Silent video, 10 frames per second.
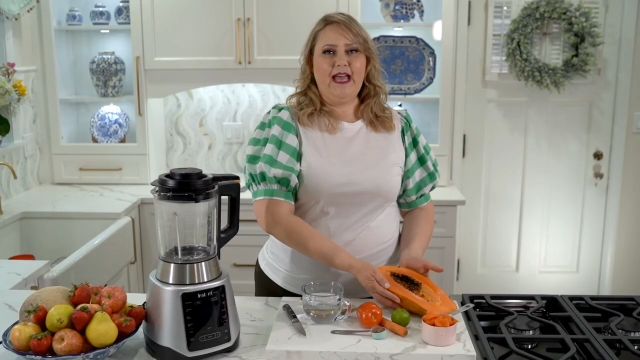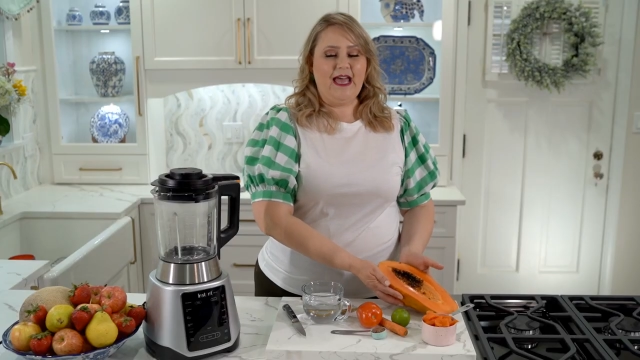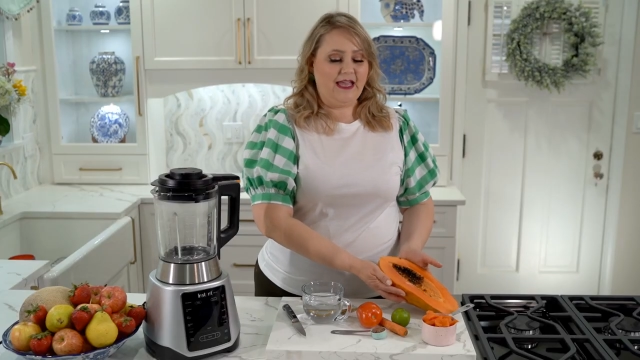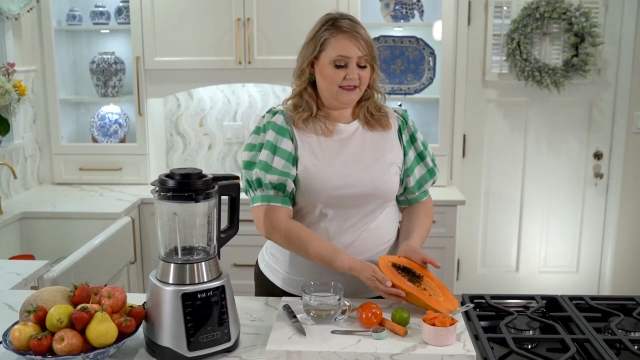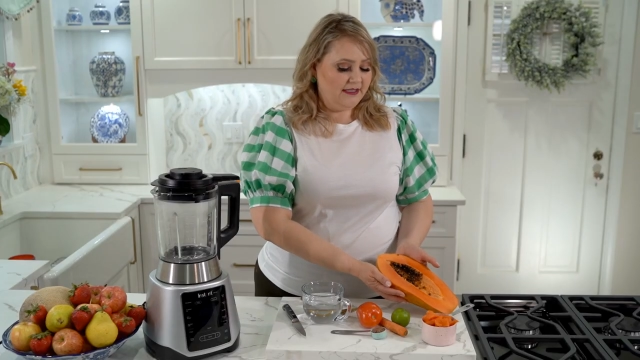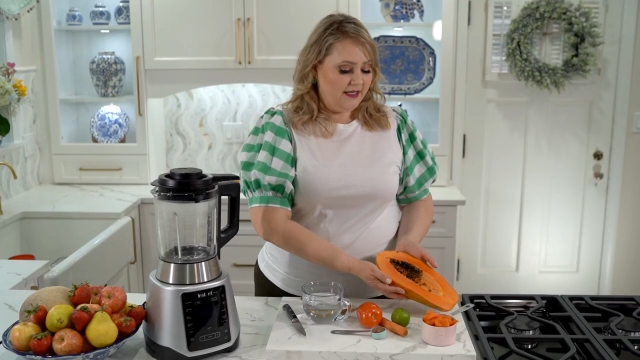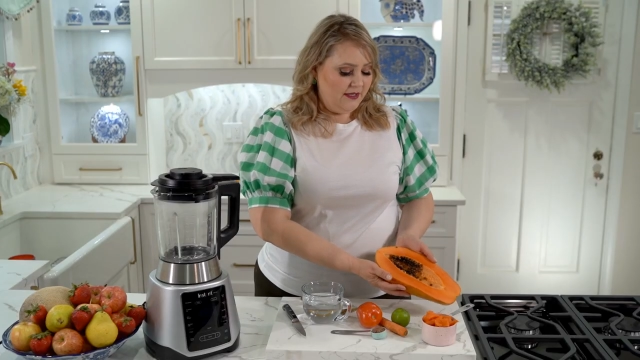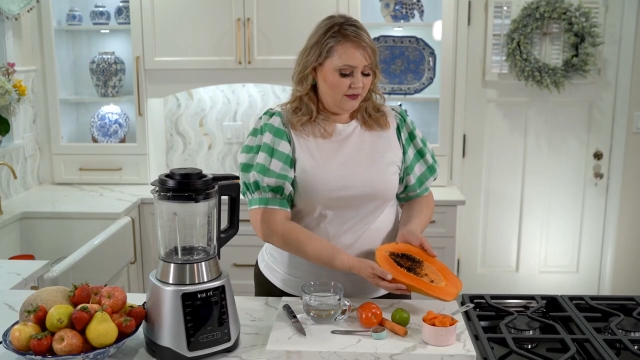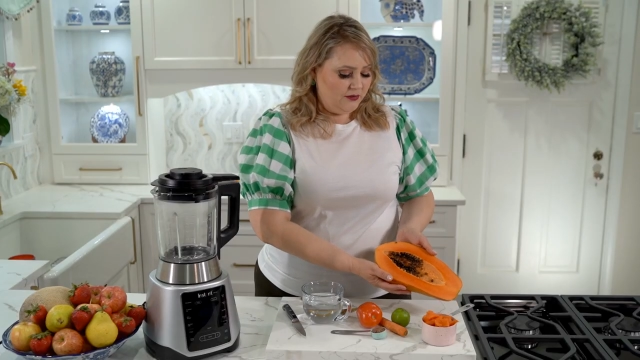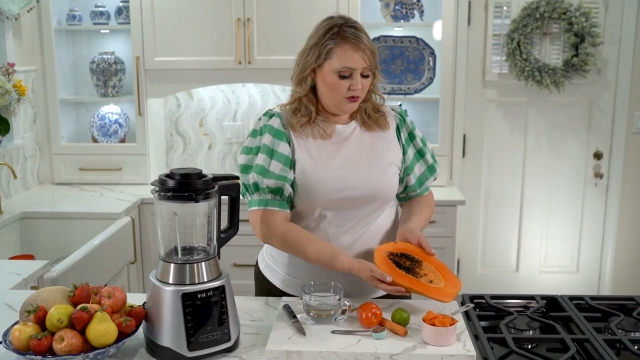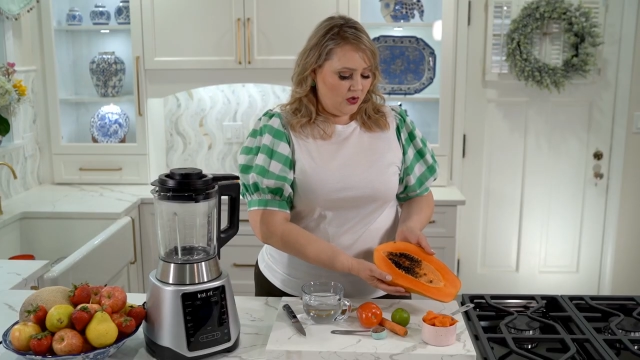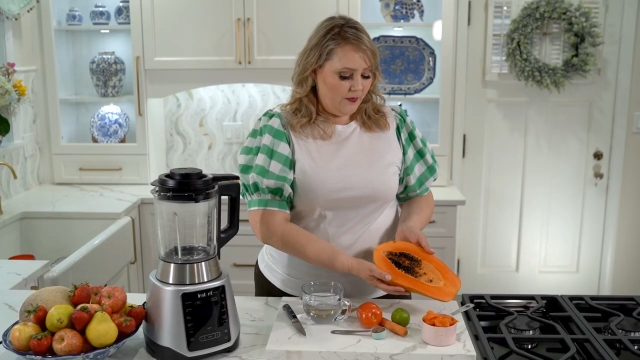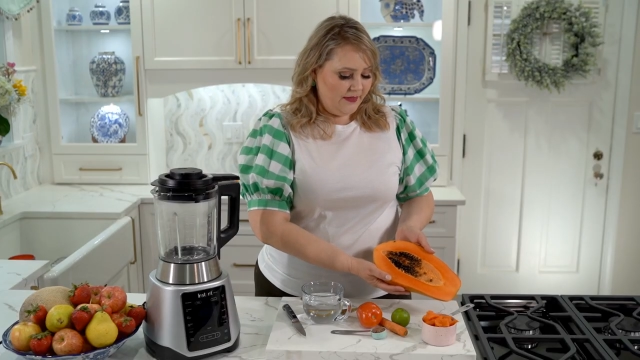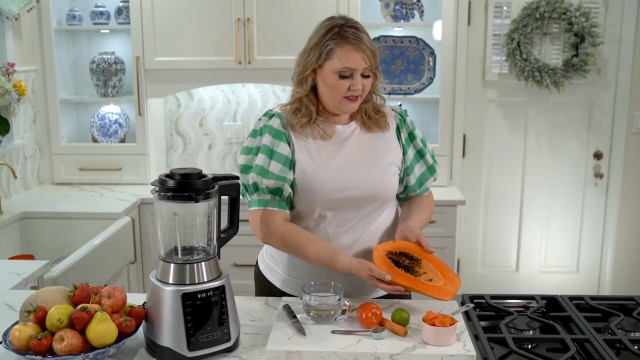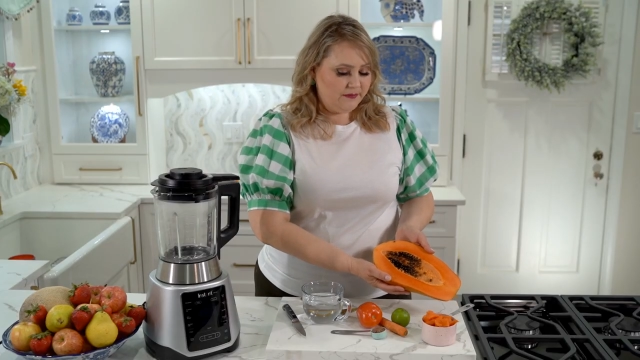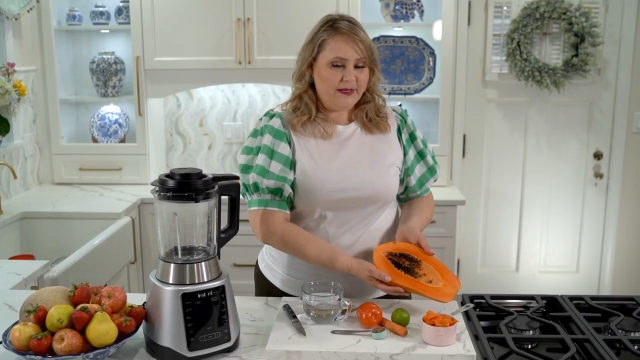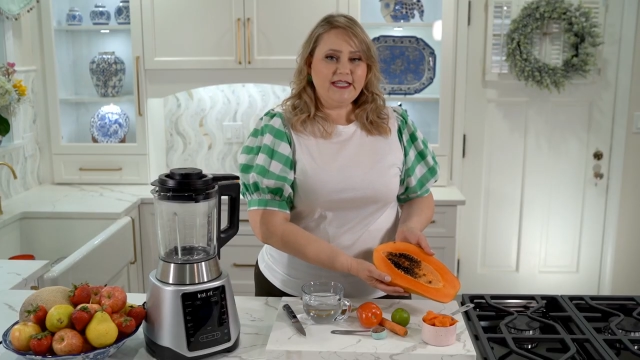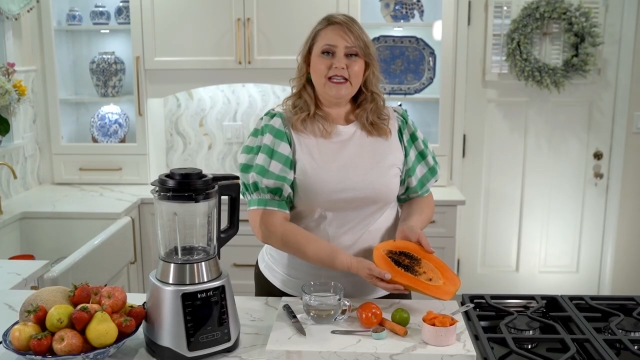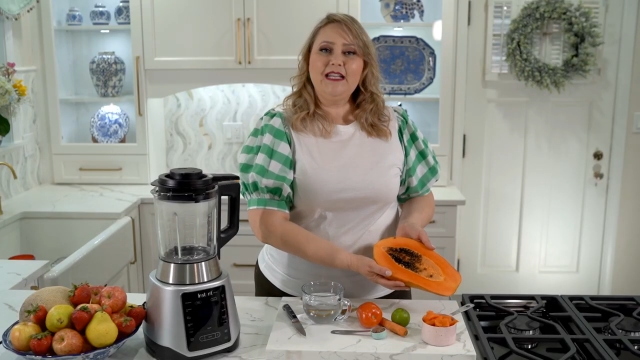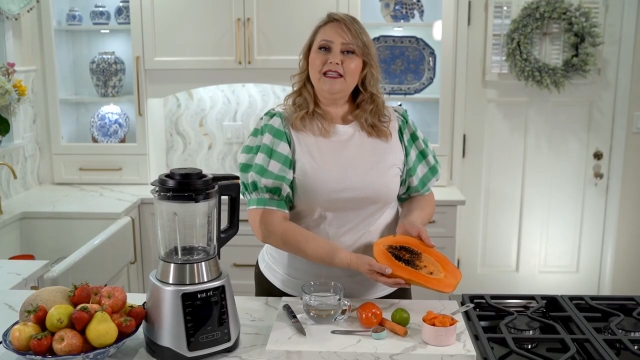has some
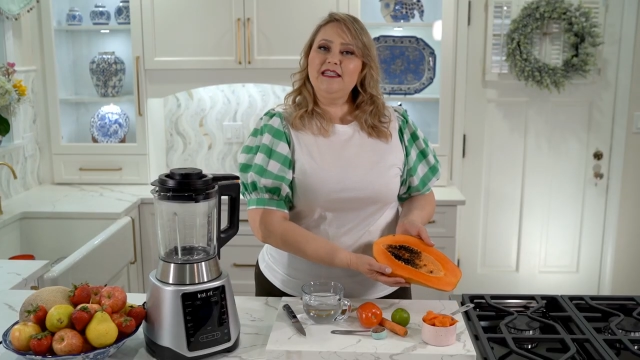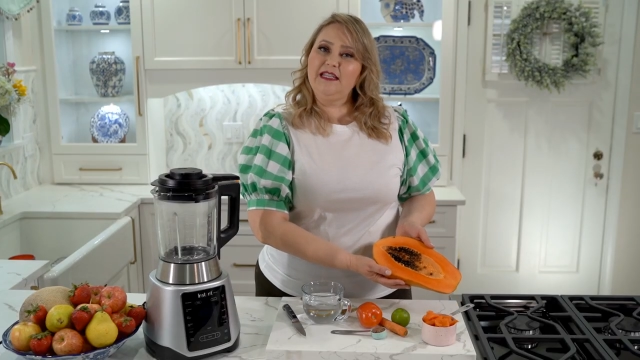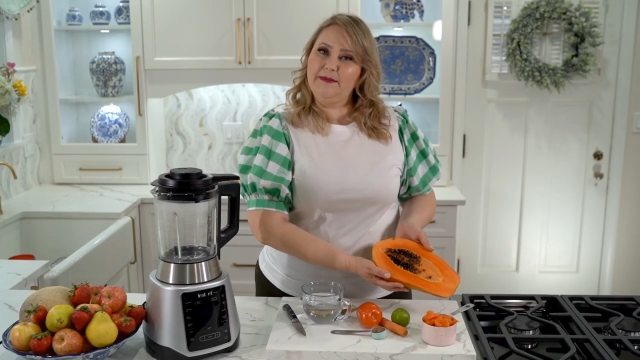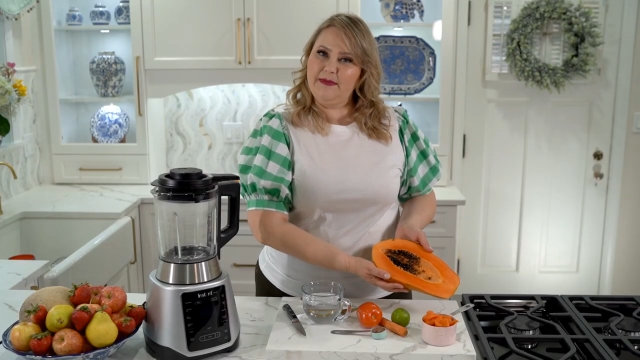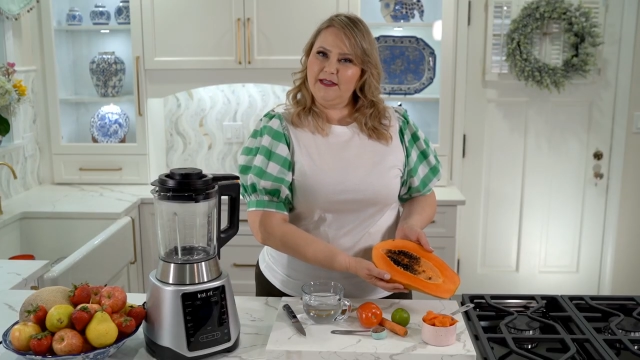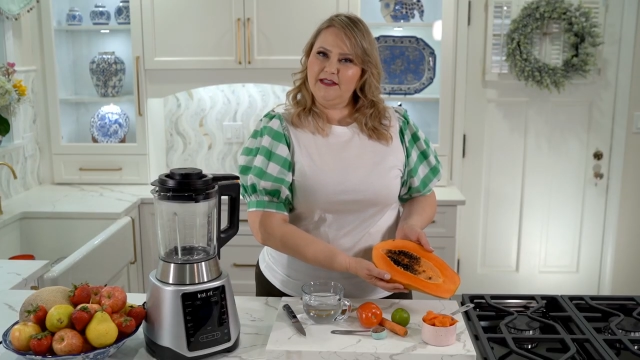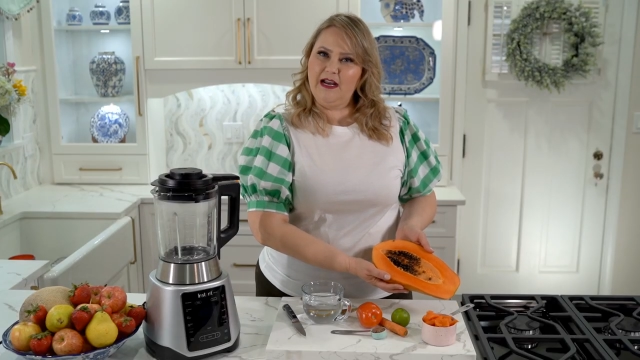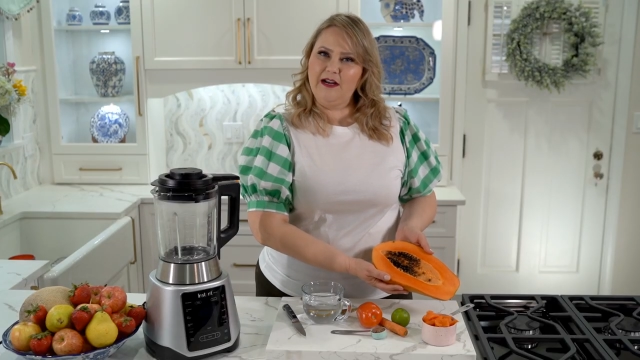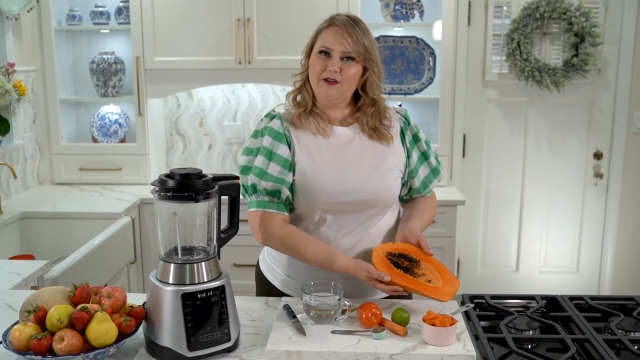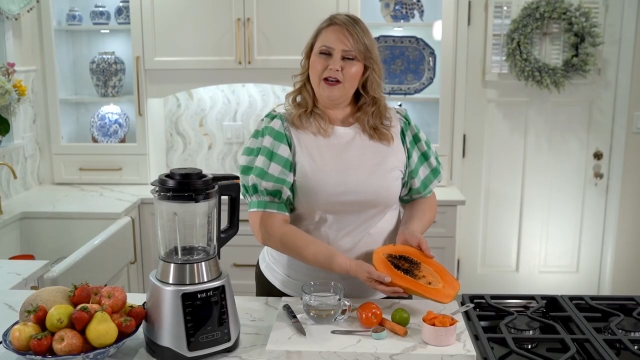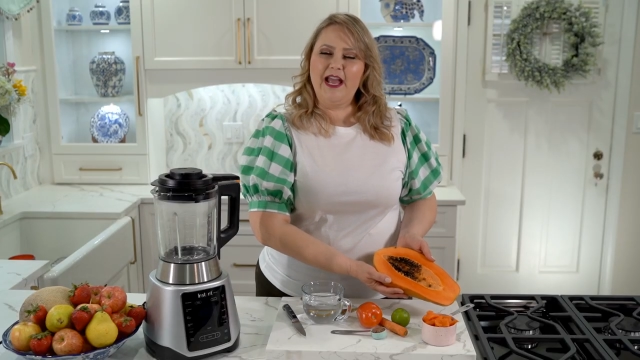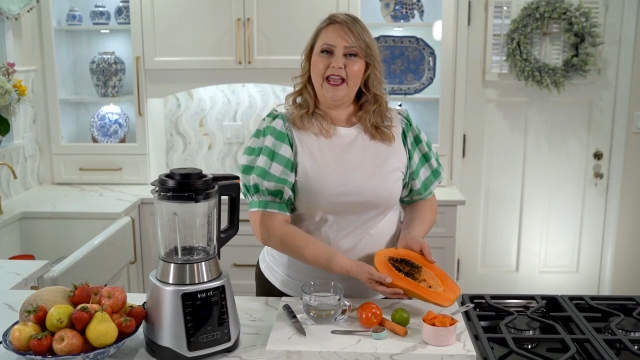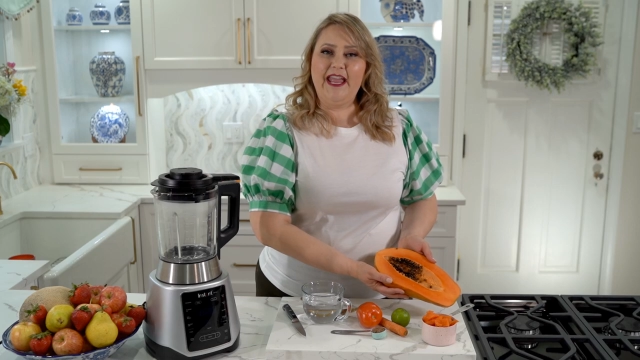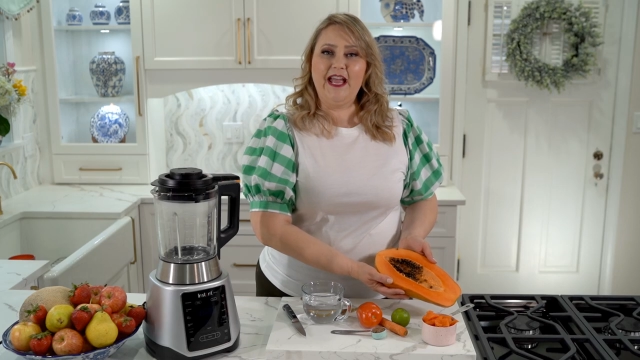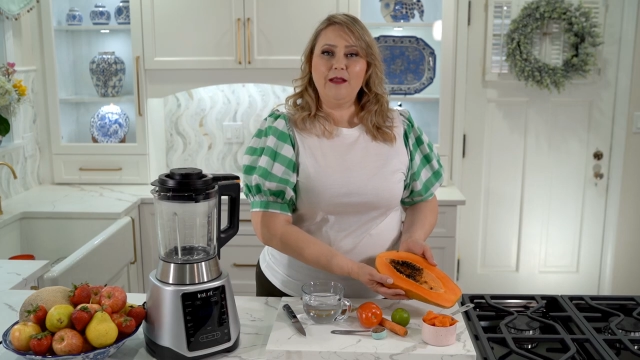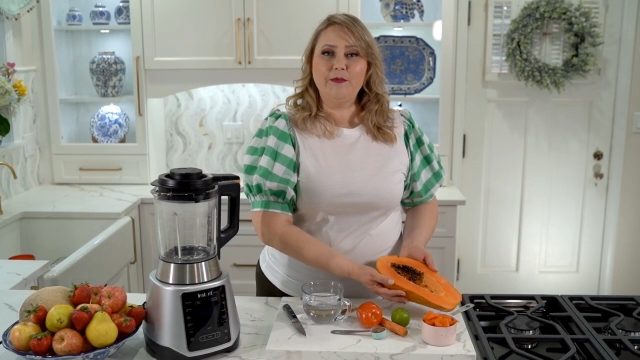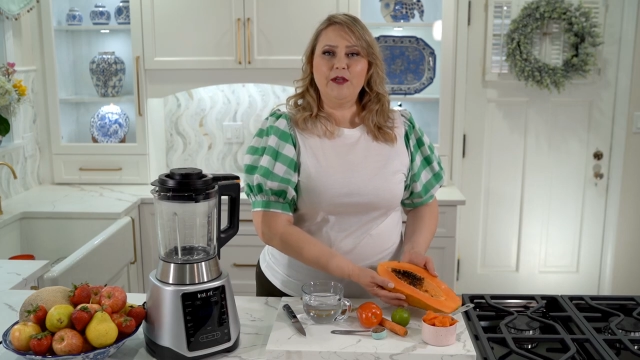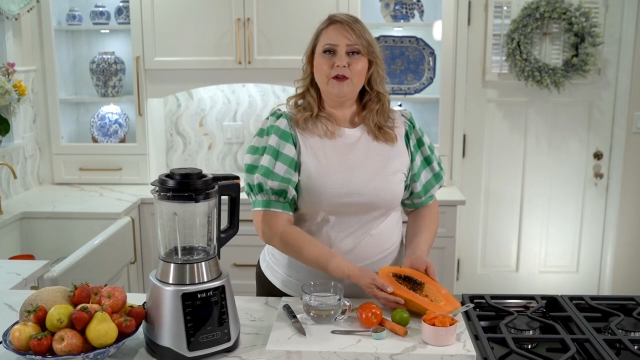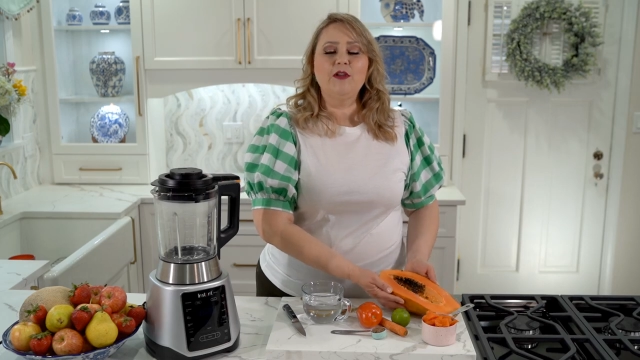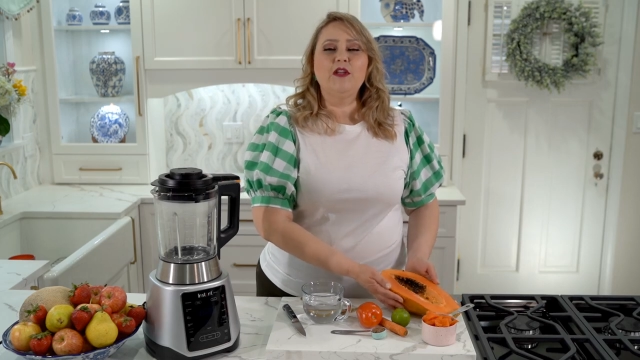special enzymes that are gonna help
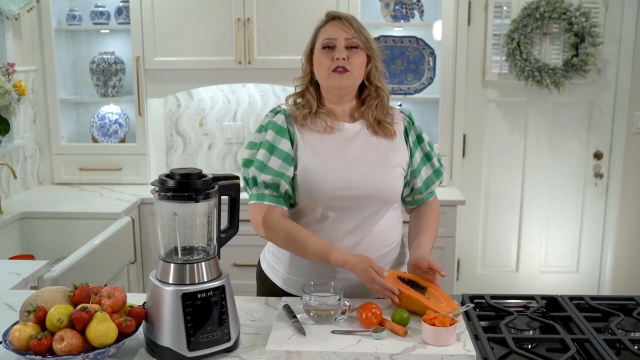you